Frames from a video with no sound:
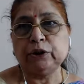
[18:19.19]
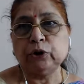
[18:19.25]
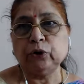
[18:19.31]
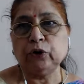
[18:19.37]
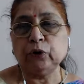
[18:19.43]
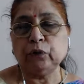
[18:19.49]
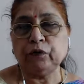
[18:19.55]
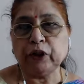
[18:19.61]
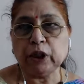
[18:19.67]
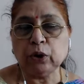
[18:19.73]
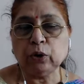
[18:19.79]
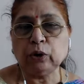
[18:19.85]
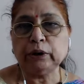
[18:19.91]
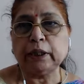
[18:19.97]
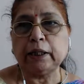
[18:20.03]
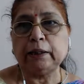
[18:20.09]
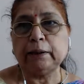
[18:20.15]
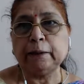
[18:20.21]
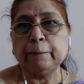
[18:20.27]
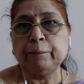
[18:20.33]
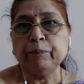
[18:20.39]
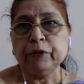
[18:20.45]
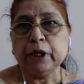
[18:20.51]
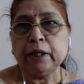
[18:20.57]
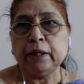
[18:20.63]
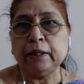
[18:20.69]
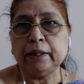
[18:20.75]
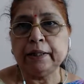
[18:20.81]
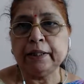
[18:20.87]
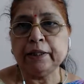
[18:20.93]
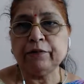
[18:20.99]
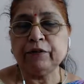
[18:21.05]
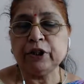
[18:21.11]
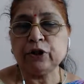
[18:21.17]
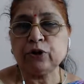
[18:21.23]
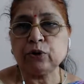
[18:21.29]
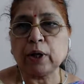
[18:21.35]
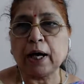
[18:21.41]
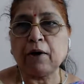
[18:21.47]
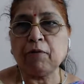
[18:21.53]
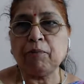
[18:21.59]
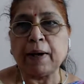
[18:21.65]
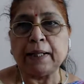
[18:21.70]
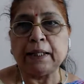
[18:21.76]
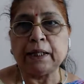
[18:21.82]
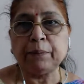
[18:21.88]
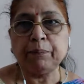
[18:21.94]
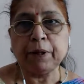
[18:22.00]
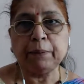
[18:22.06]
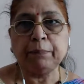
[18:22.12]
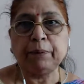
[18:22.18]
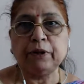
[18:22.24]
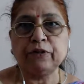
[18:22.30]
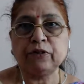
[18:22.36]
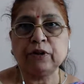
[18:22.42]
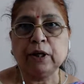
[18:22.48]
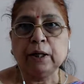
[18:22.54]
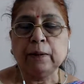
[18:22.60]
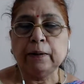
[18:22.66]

So we know that earlier we used to have ballot papers.